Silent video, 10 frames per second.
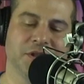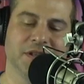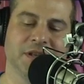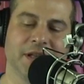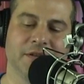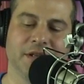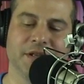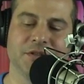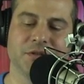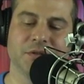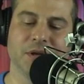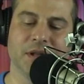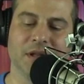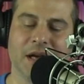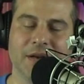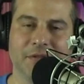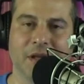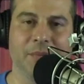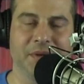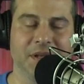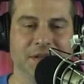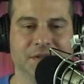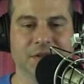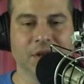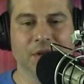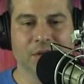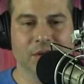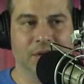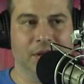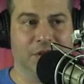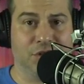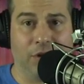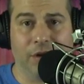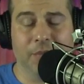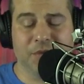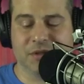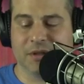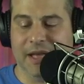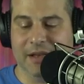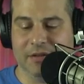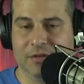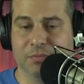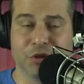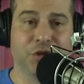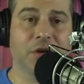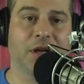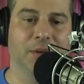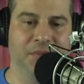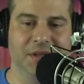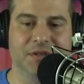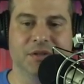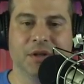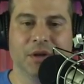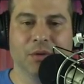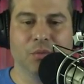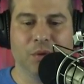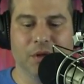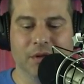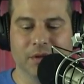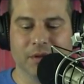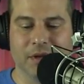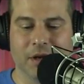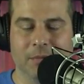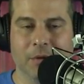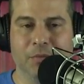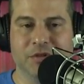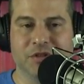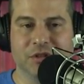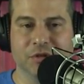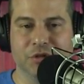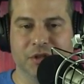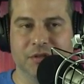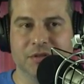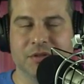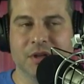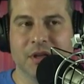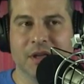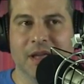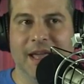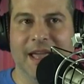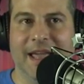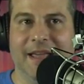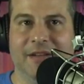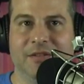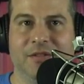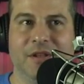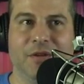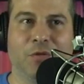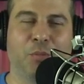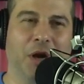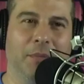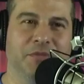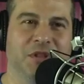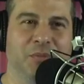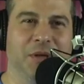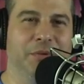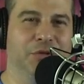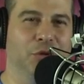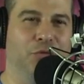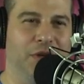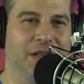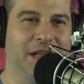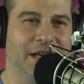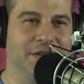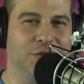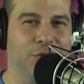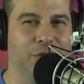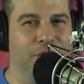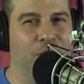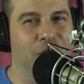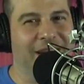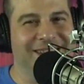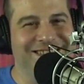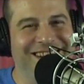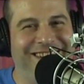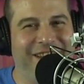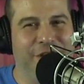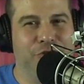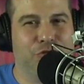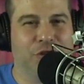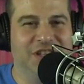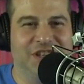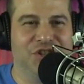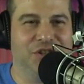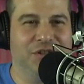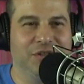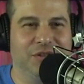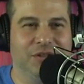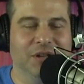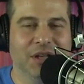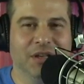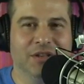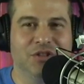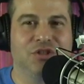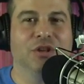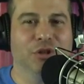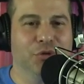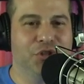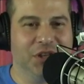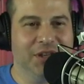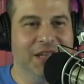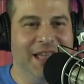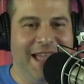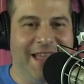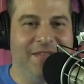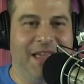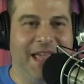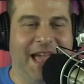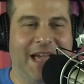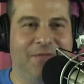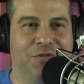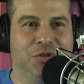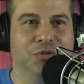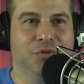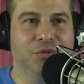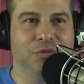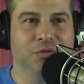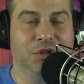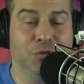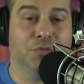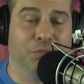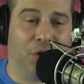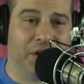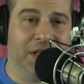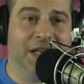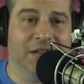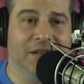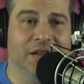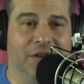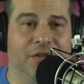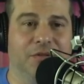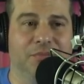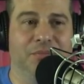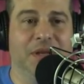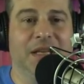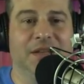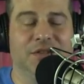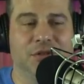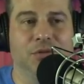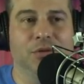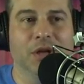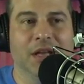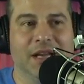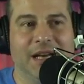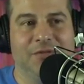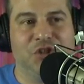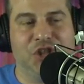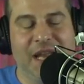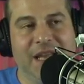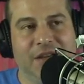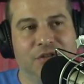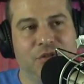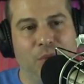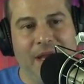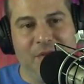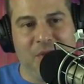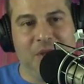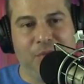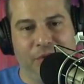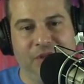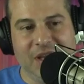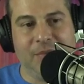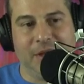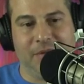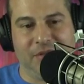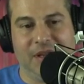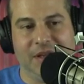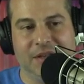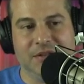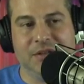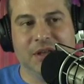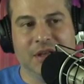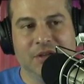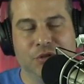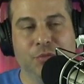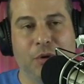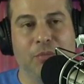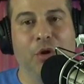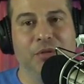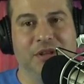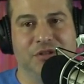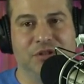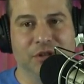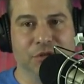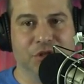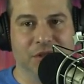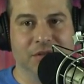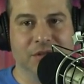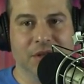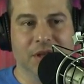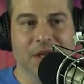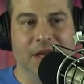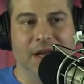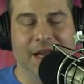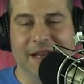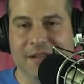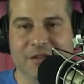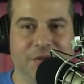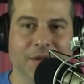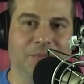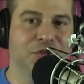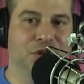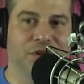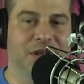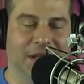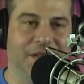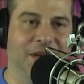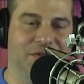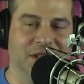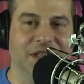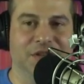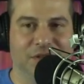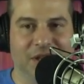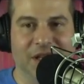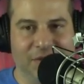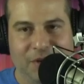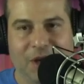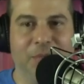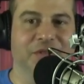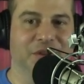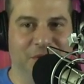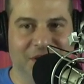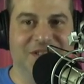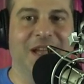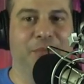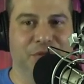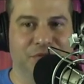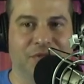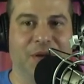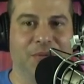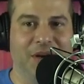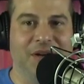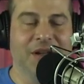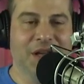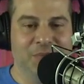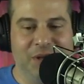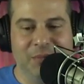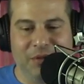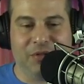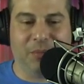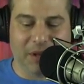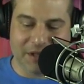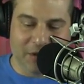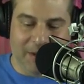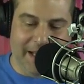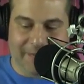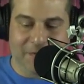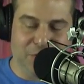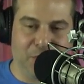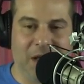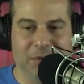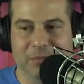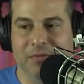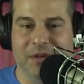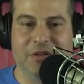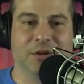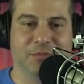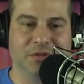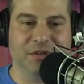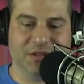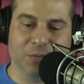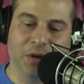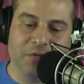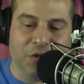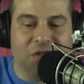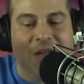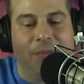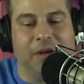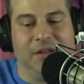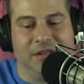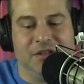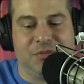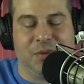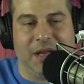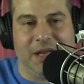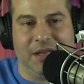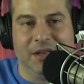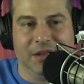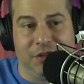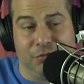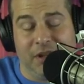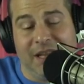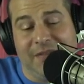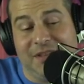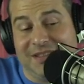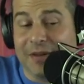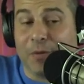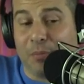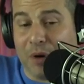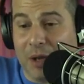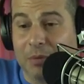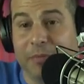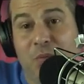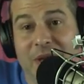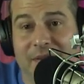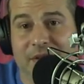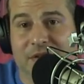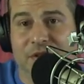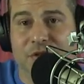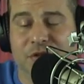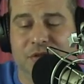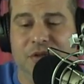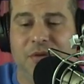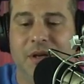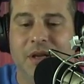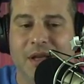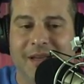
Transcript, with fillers: to that, Tyler, is a lot of companies, startups and mature companies, will come up with solutions and they're for problems that people don't realize, or they're for like a non-traditional solution, and they have to use marketing and, and other means to kind of change the way people think about things to promote their solution. Uh, and I'm sure now that I've said that, you're thinking of a couple of different examples, right, where people thought, well, you know, I had this problem, but vendor comes along and said, well, if you think about it this way, you really have this different problem, and we have the solution to it.